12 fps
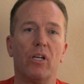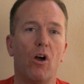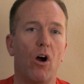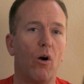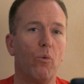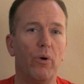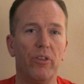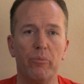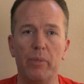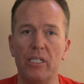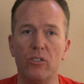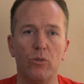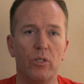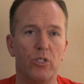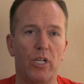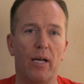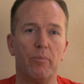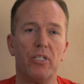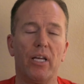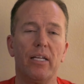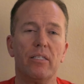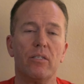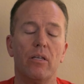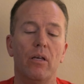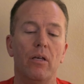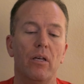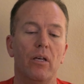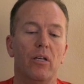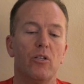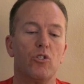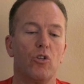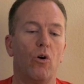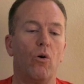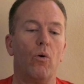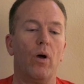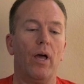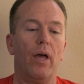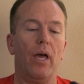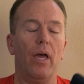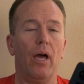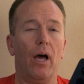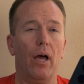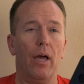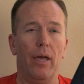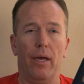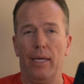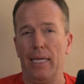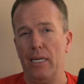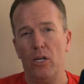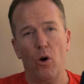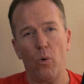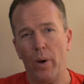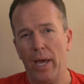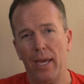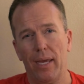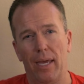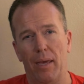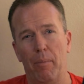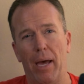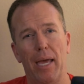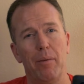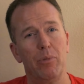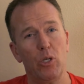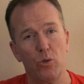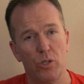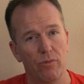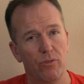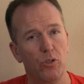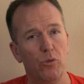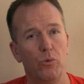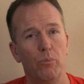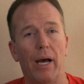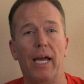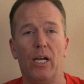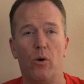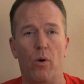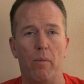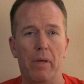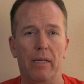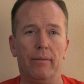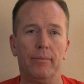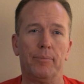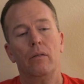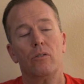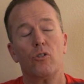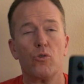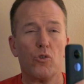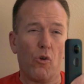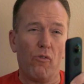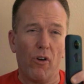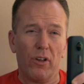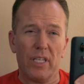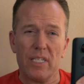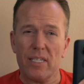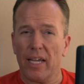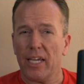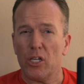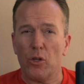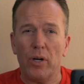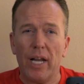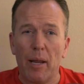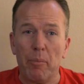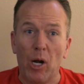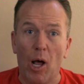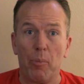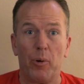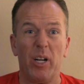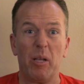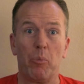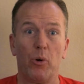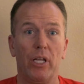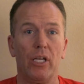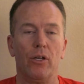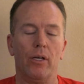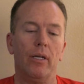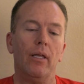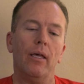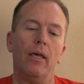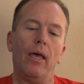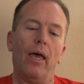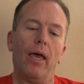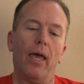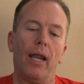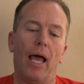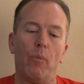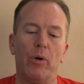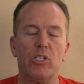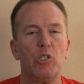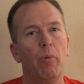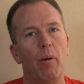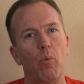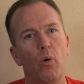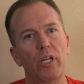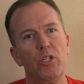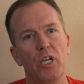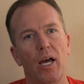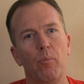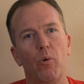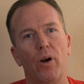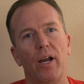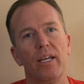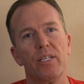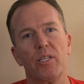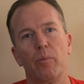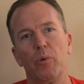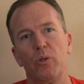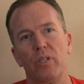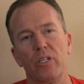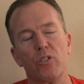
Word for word: the car with me to the job sites. So in no way am I abusive to my equipment. So, so far this second unit had been operating pretty good and I went to my morning job where I assembled